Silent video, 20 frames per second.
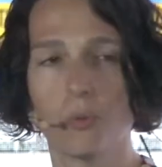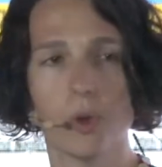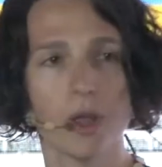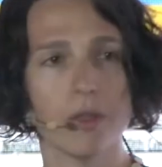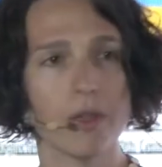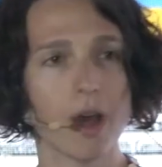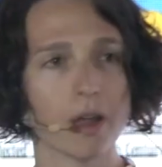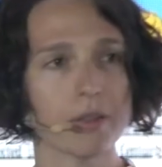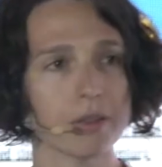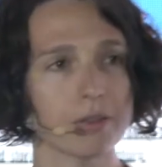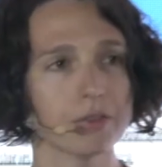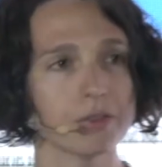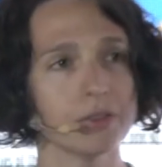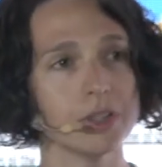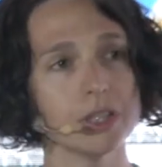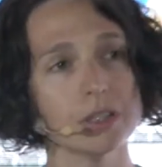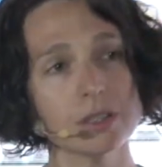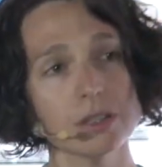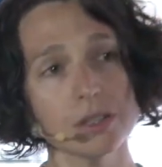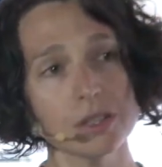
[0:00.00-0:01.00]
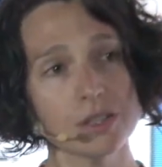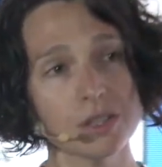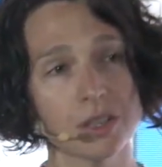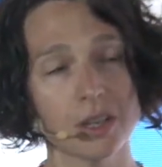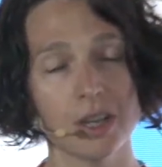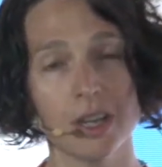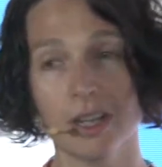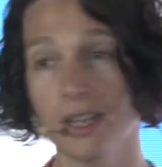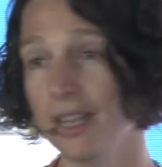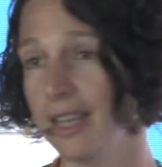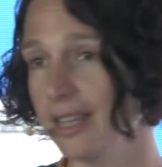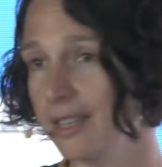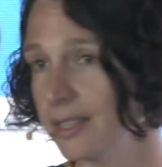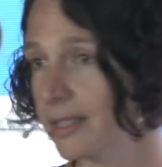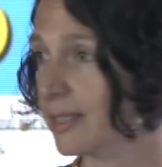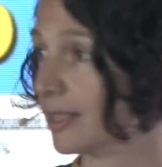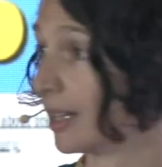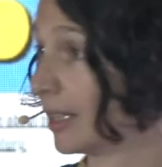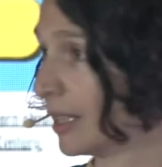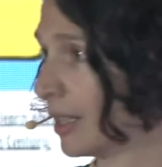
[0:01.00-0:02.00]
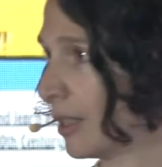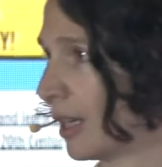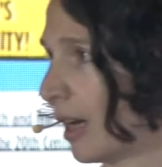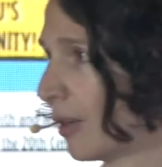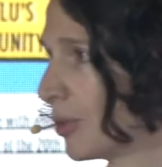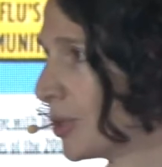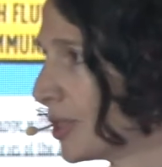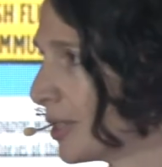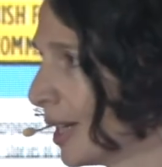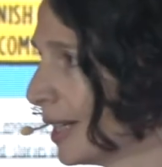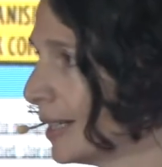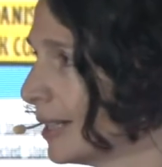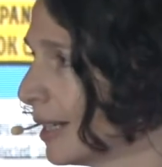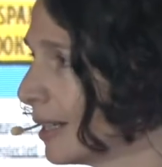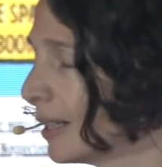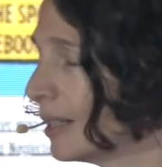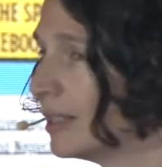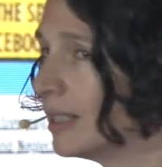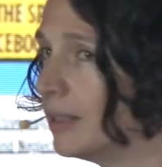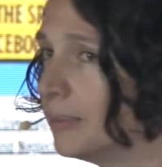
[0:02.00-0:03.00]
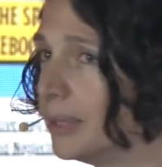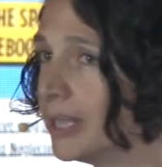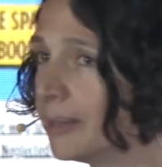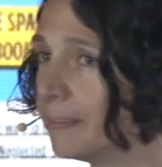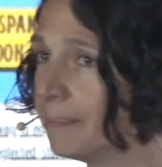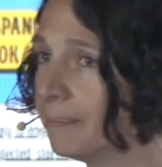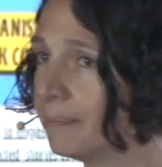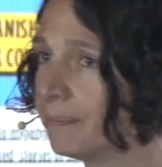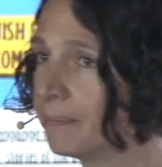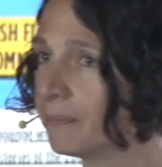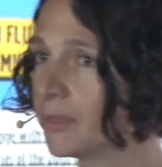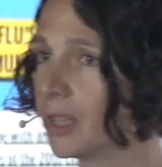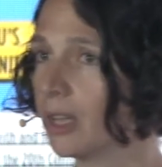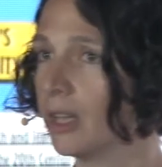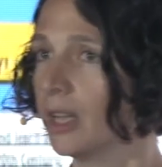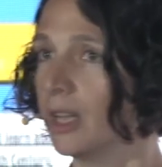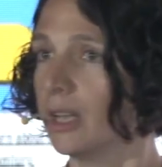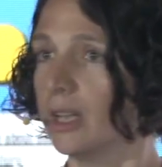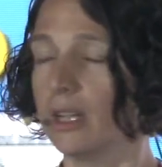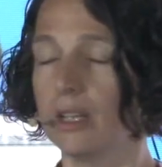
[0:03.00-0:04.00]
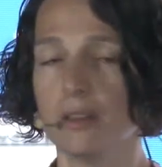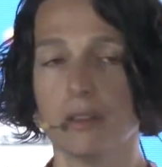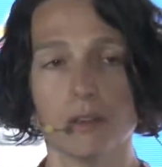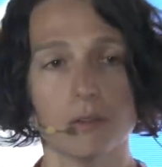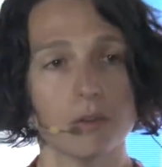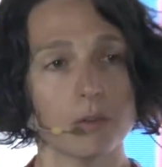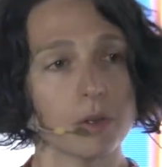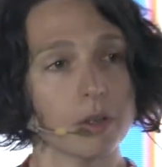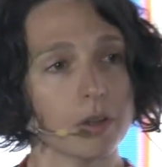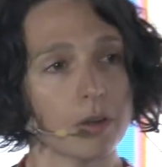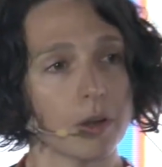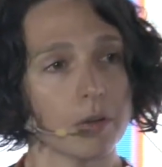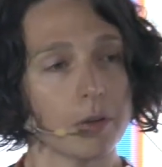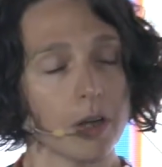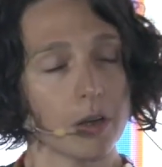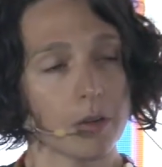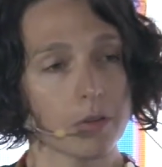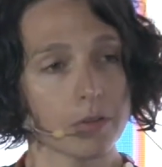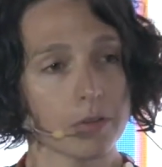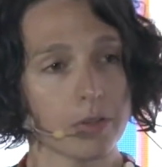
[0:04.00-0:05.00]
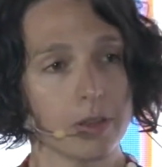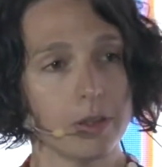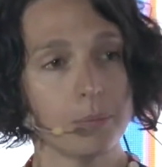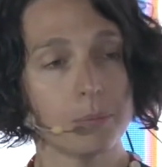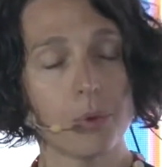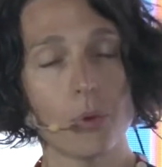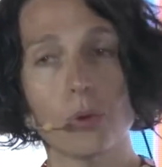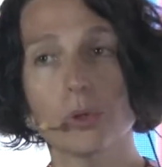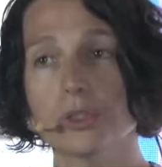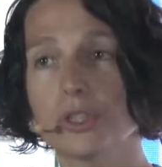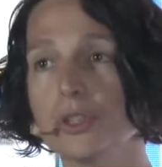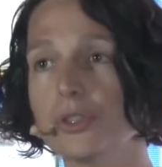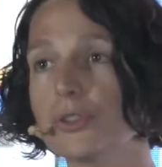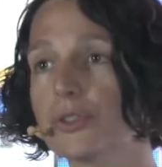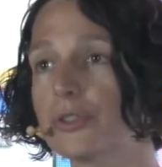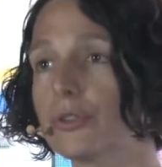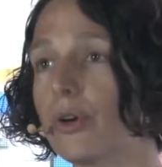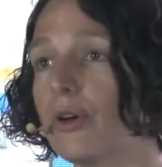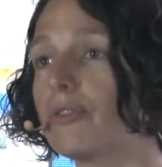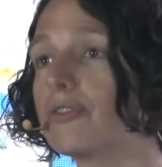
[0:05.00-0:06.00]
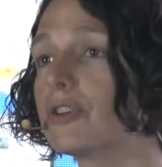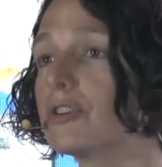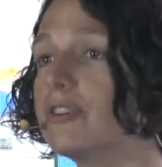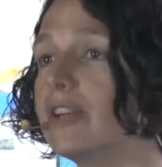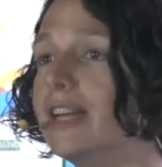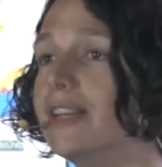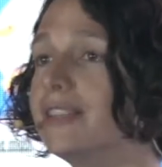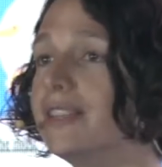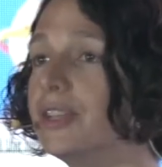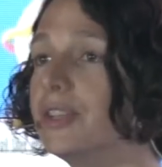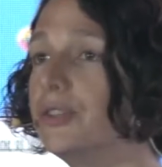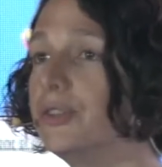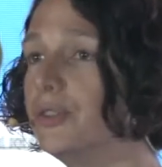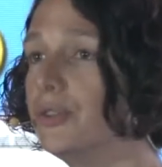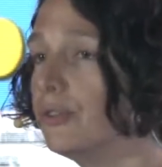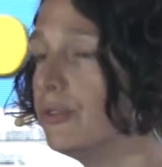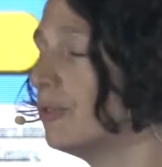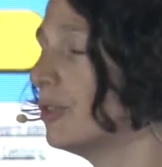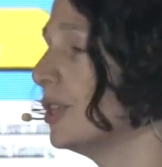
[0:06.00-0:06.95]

with other fields, inside and outside academia, in, of, of the importance of creating new